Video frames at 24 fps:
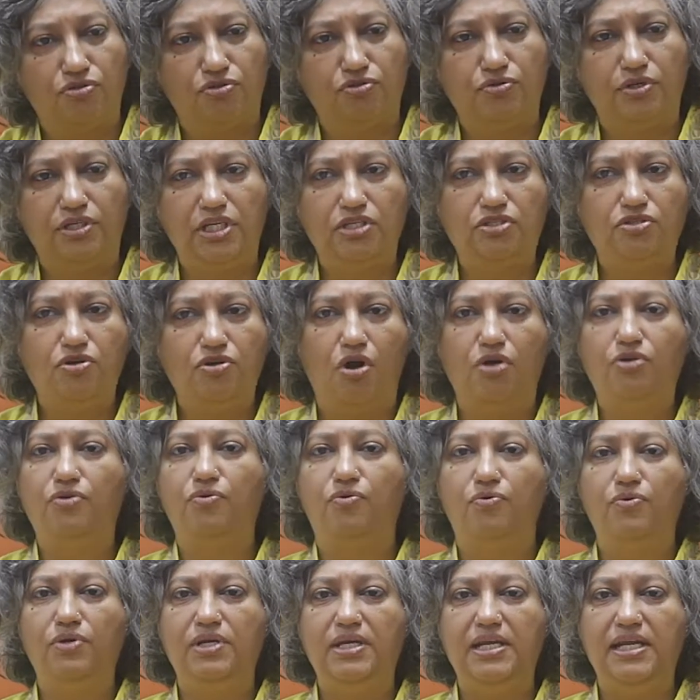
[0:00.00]
So, it is not
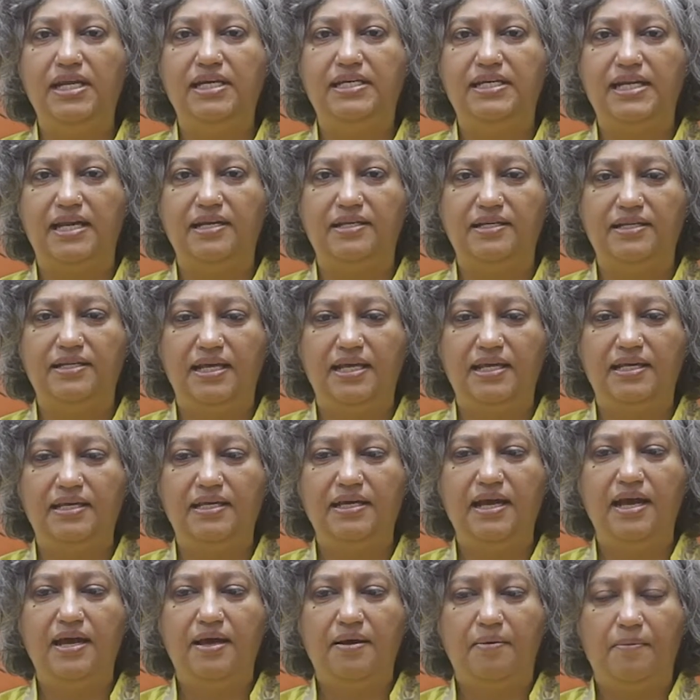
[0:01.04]
only tailoring
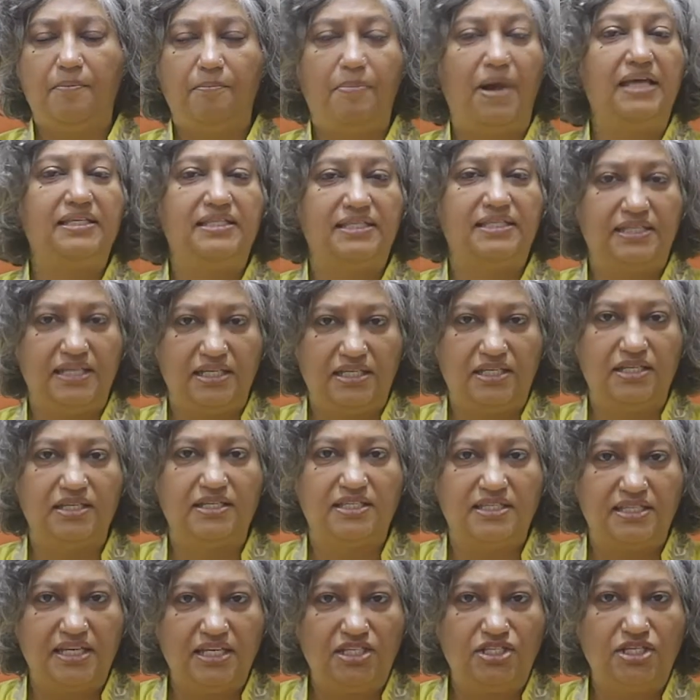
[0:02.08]
by
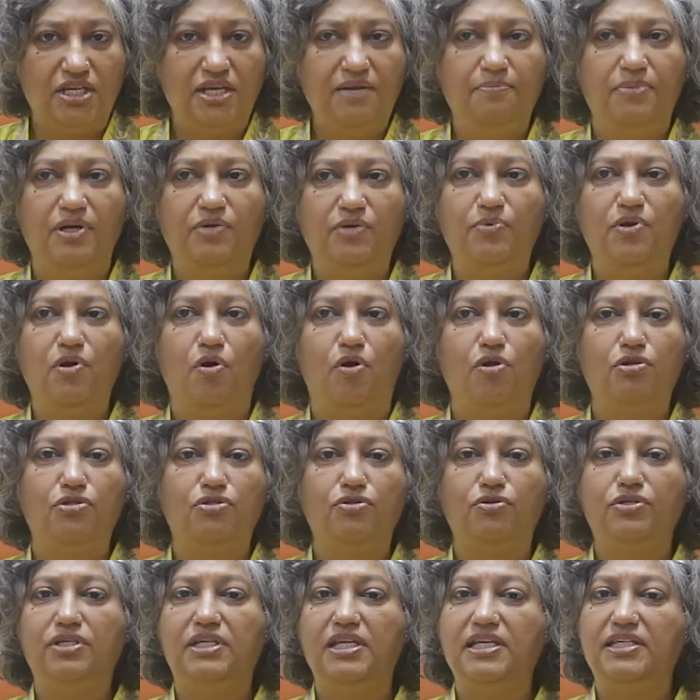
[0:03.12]
stitching, but we
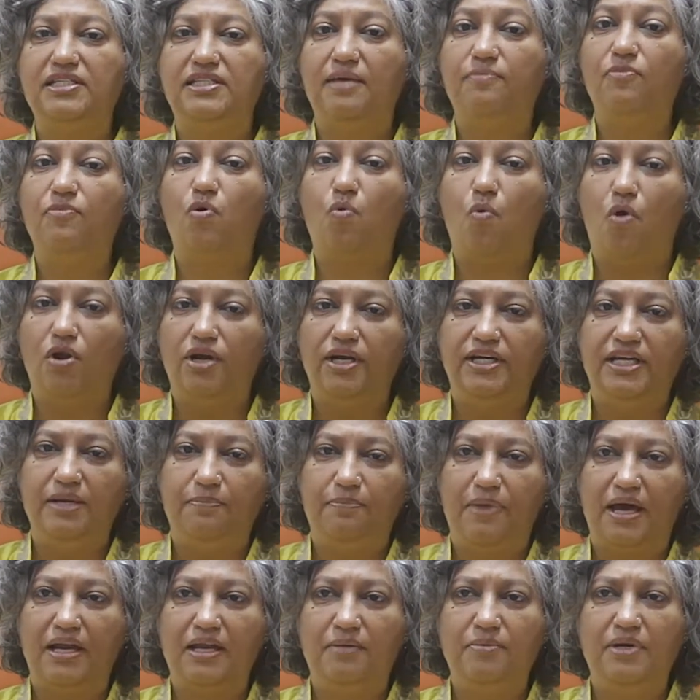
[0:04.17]
also teach them quality
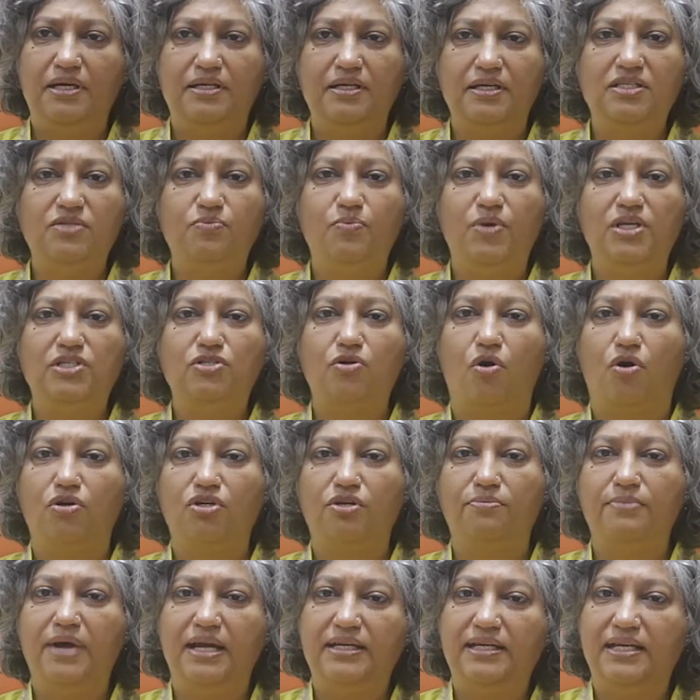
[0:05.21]
parameters, which
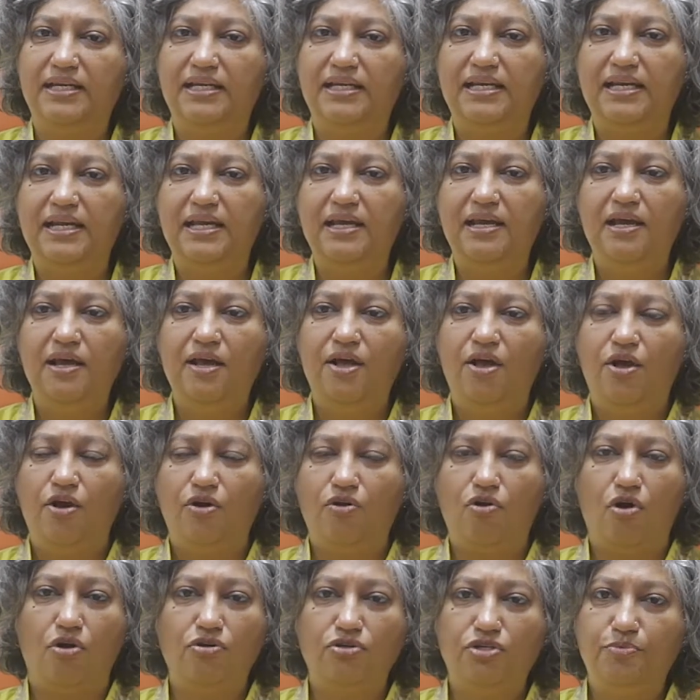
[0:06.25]
automatically
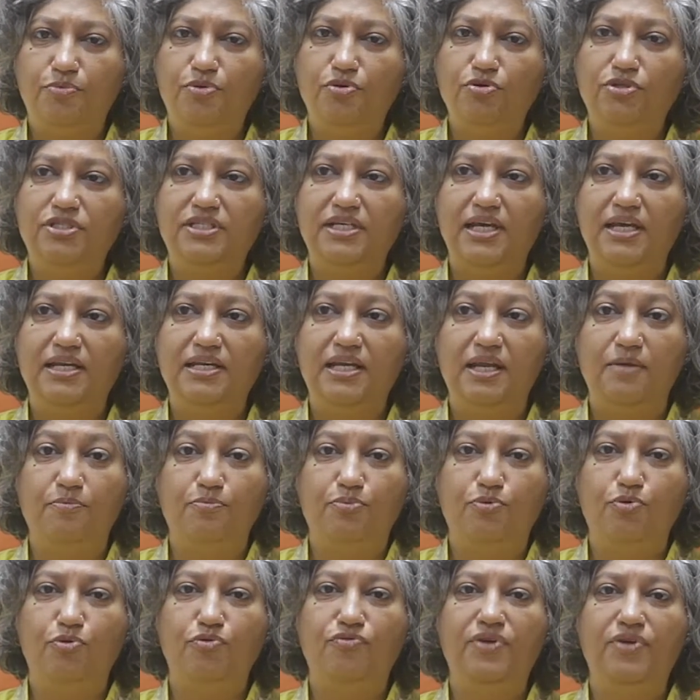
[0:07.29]
contributes in
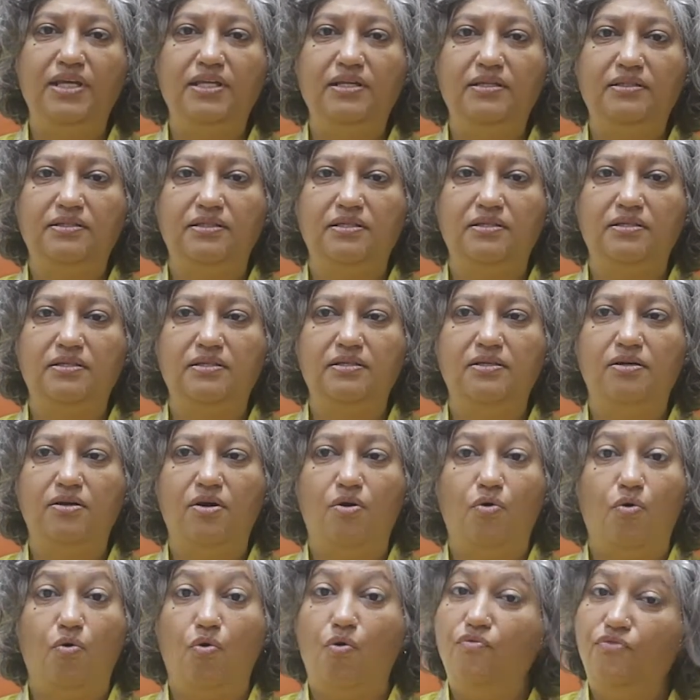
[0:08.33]
improving the
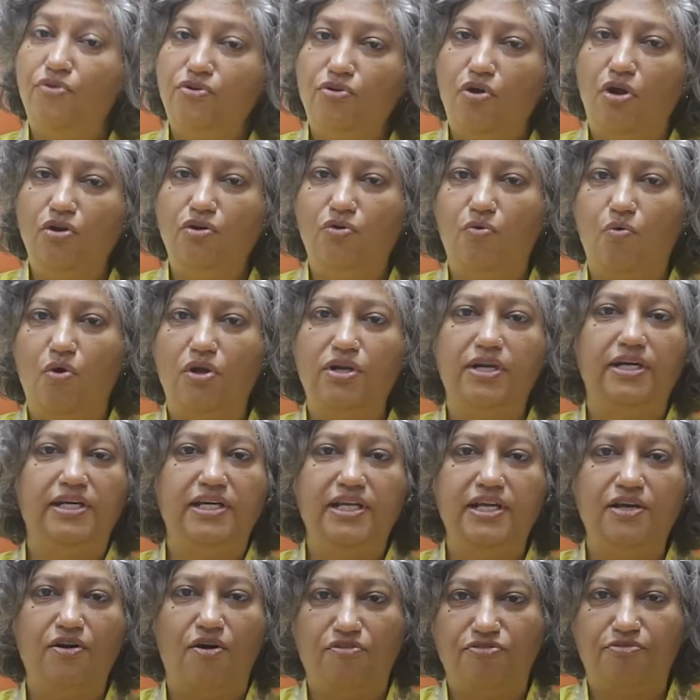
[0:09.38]
overall
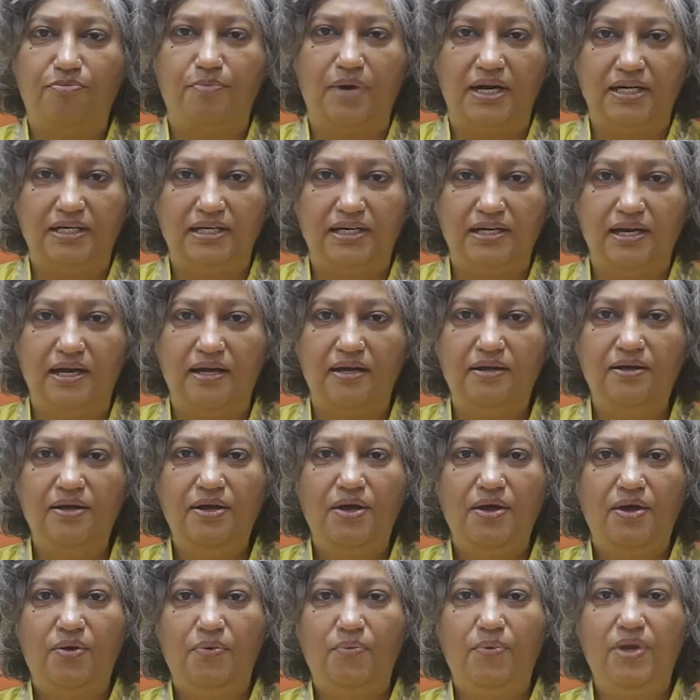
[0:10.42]
quality of mandala,
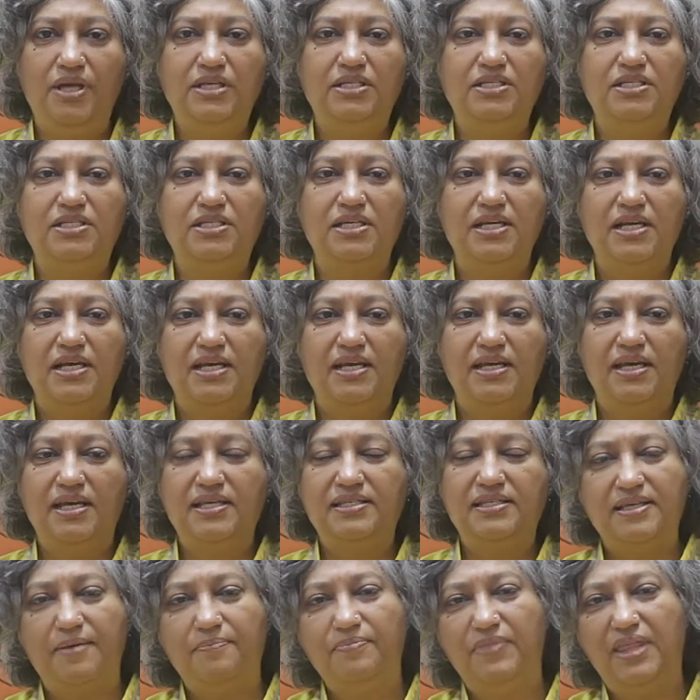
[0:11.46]
which is
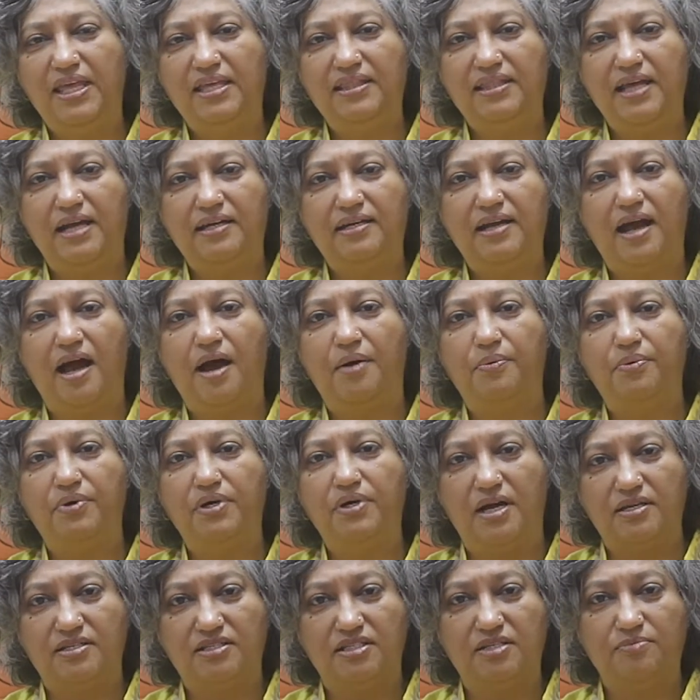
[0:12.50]
something that our
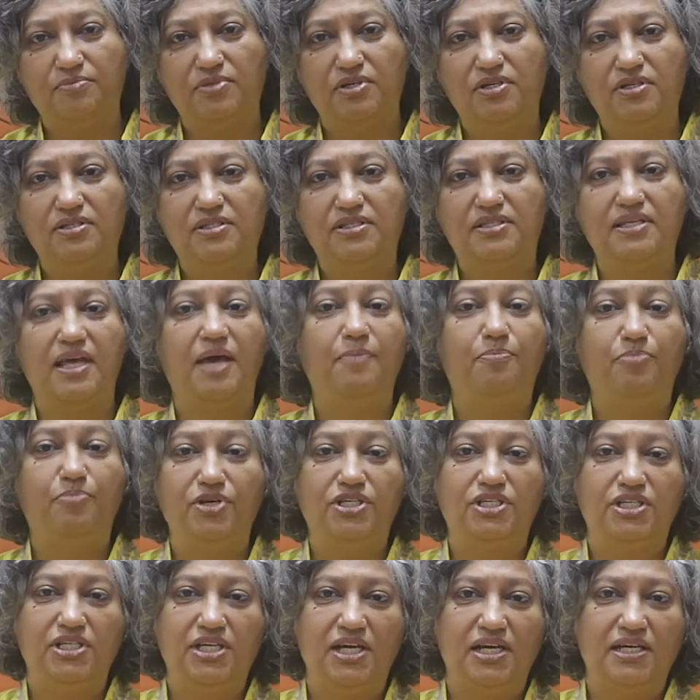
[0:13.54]
customers
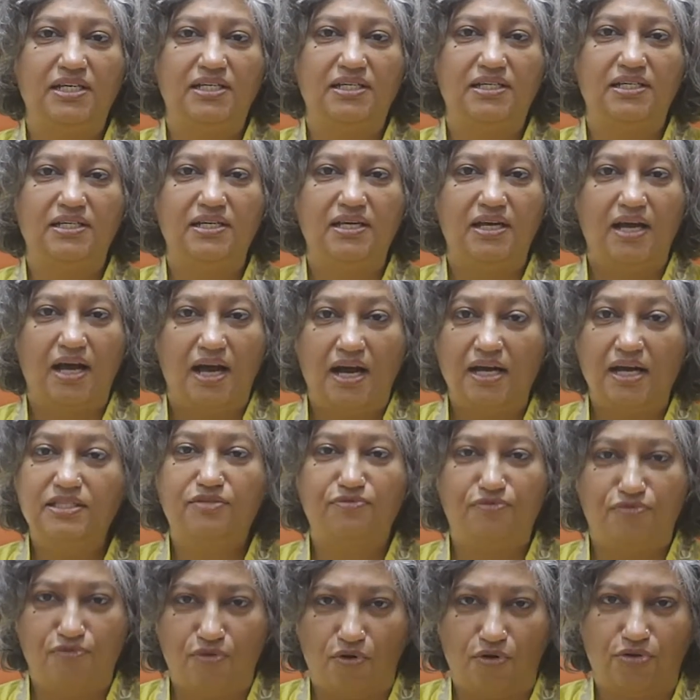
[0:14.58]
appreciate us
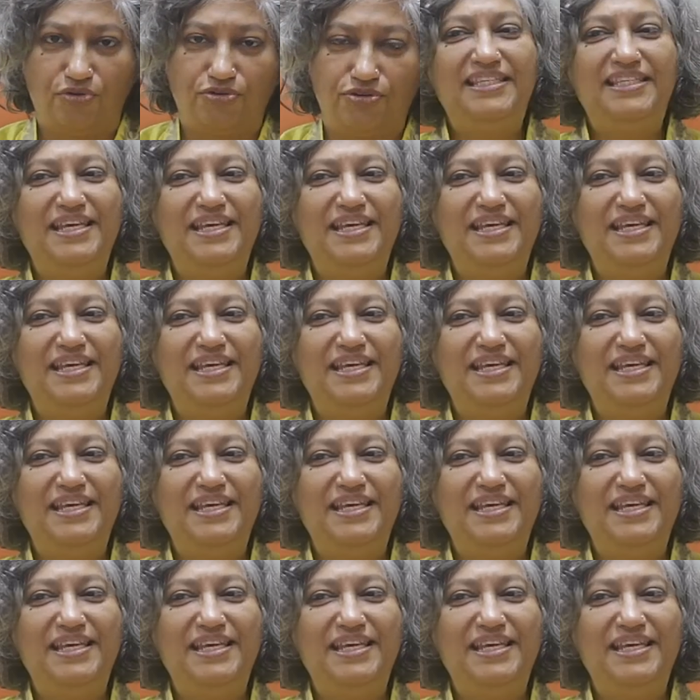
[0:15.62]
for.